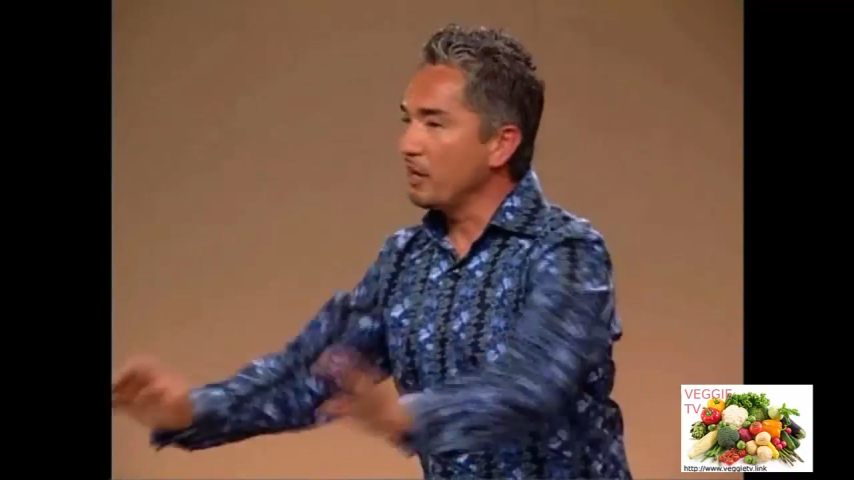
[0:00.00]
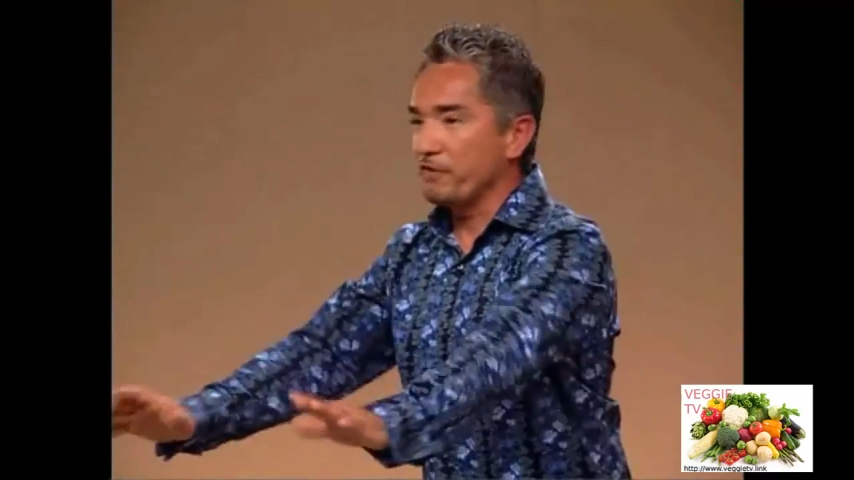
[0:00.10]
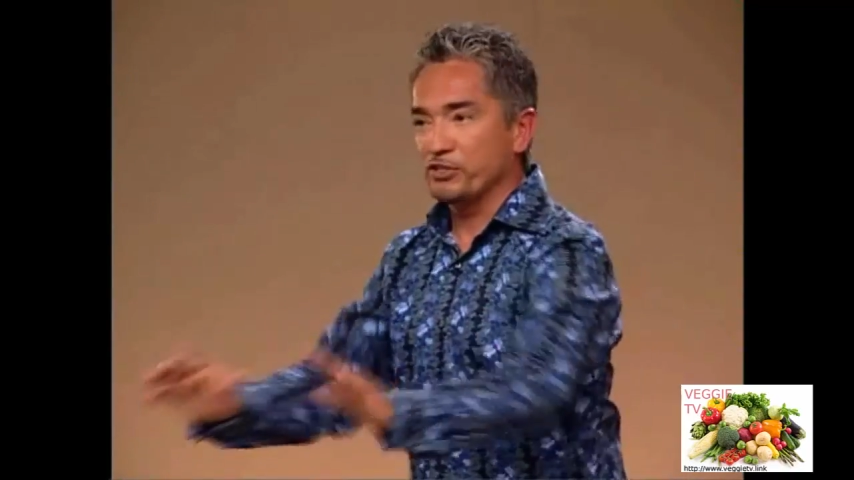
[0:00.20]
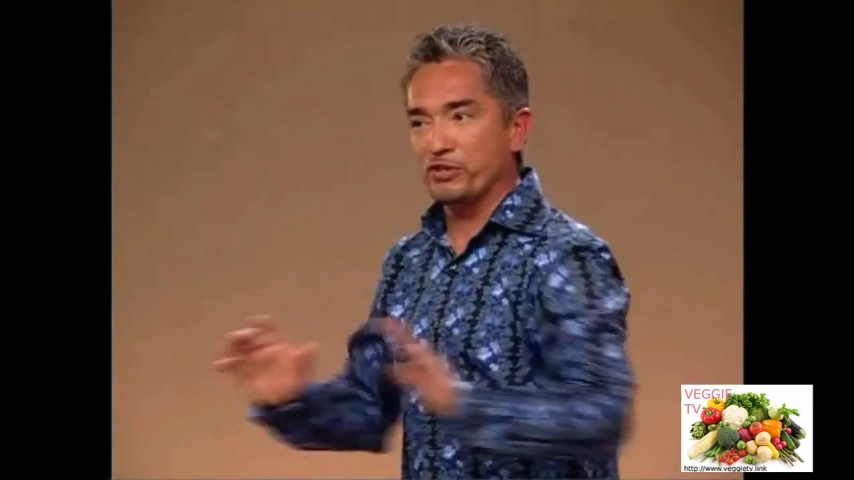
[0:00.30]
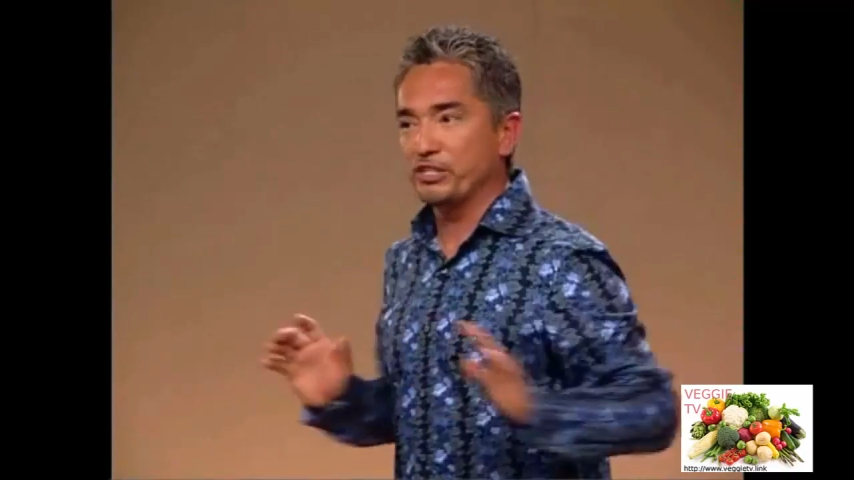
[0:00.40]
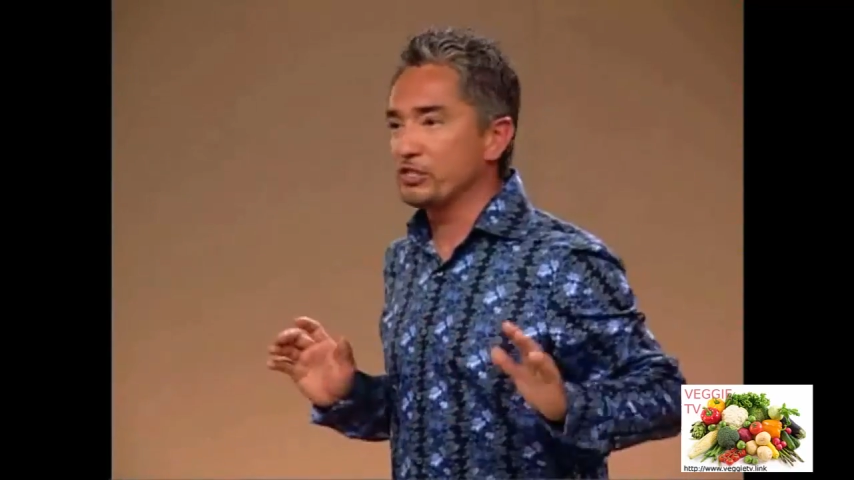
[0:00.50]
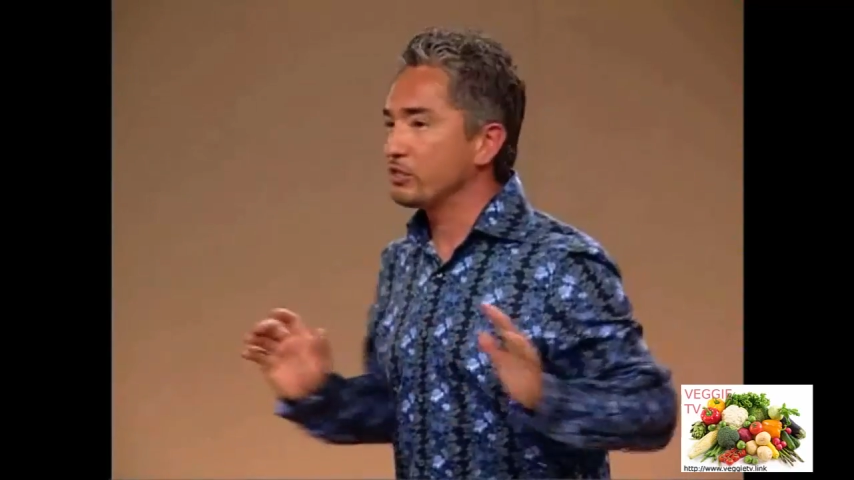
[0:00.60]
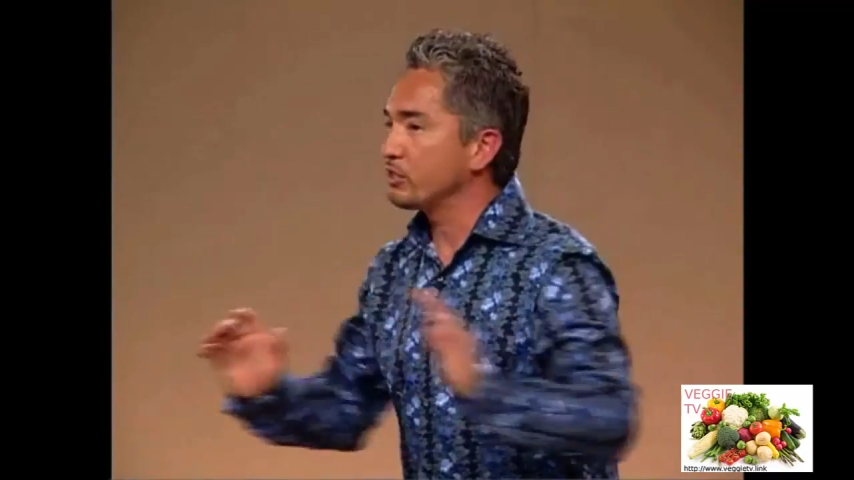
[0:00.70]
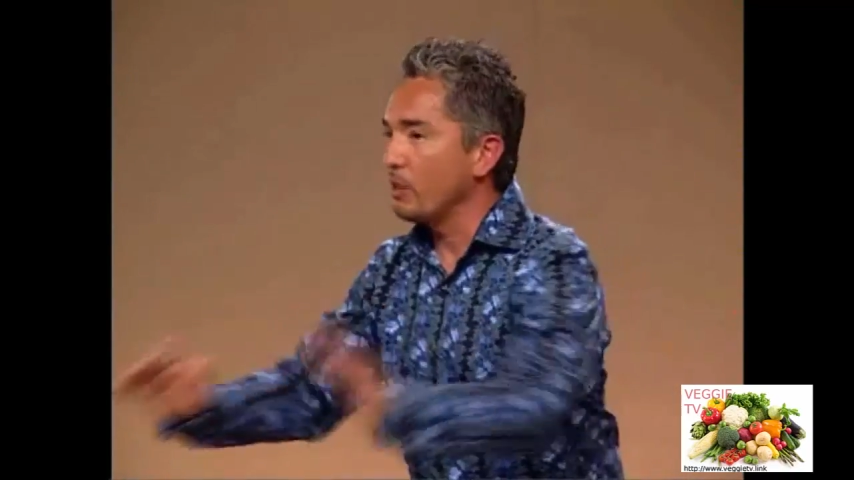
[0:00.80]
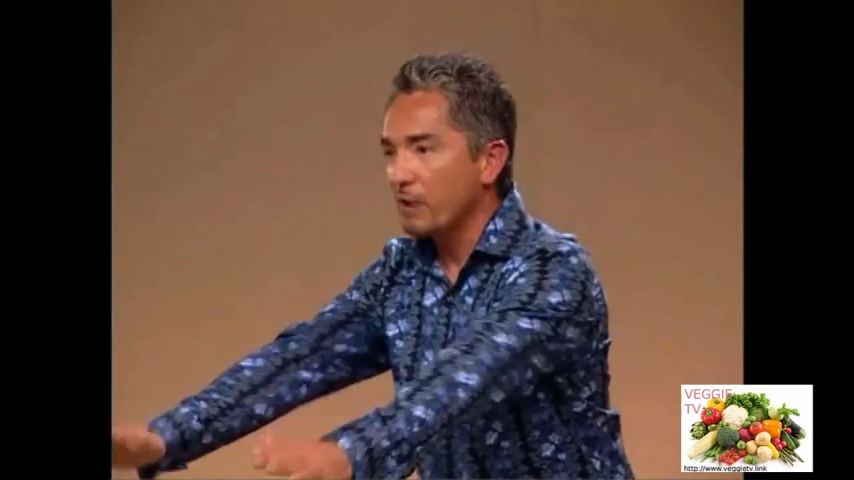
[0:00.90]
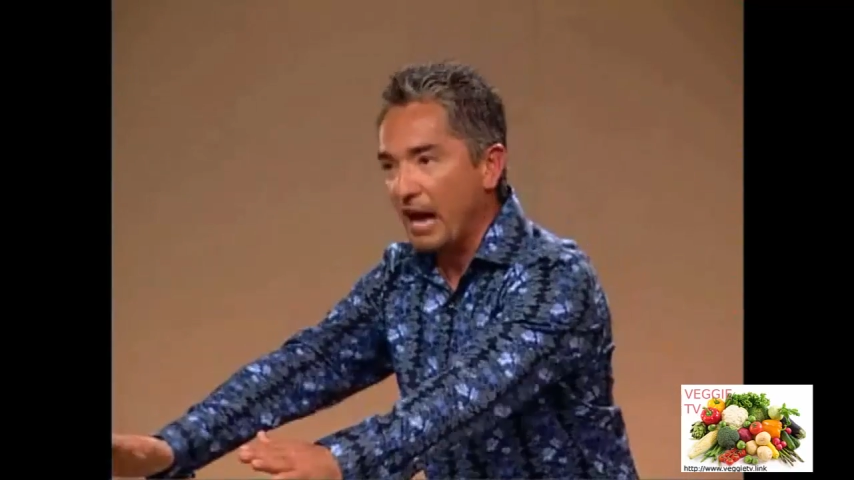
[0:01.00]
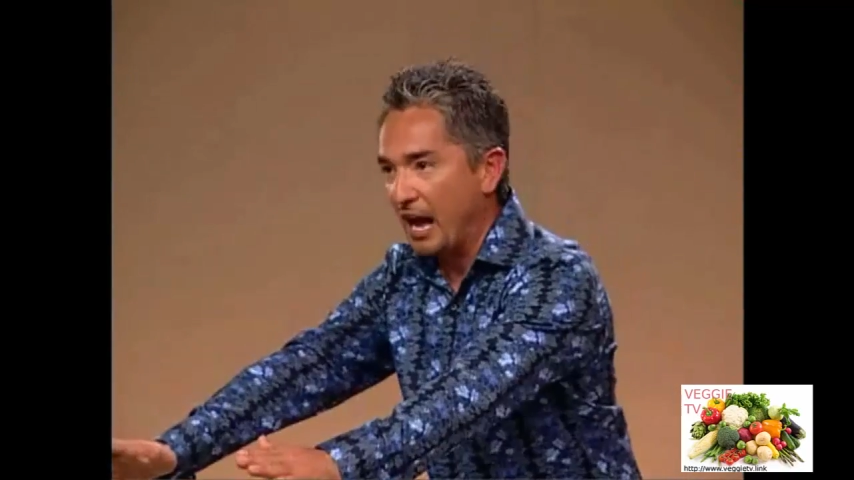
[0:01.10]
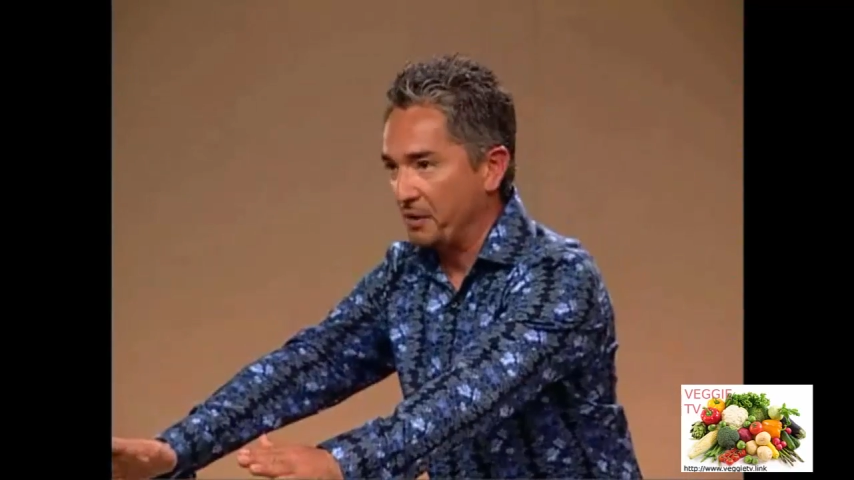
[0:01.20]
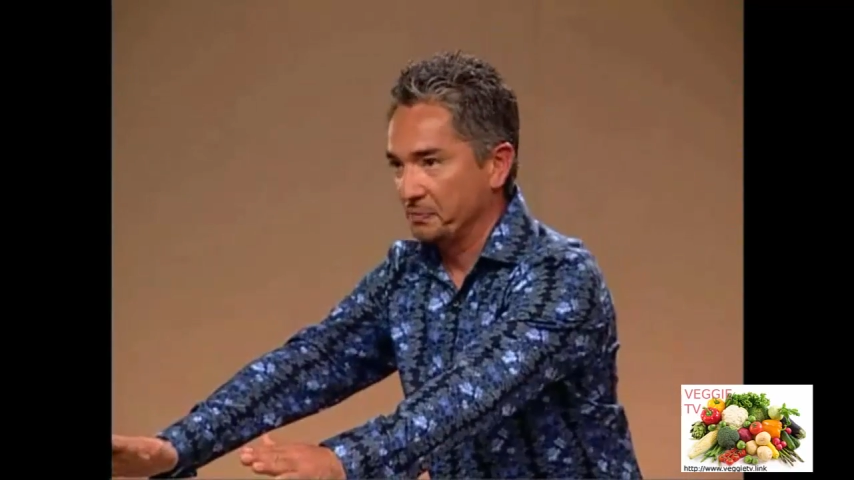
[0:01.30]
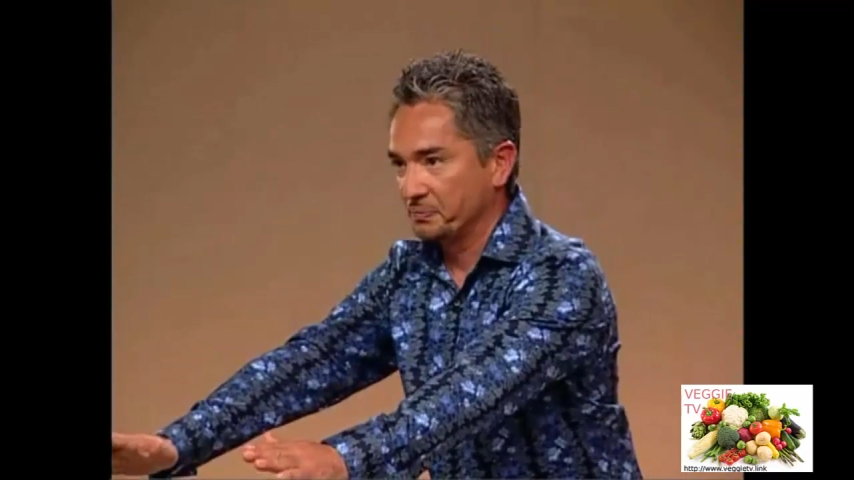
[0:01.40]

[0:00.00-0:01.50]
frustration somehow.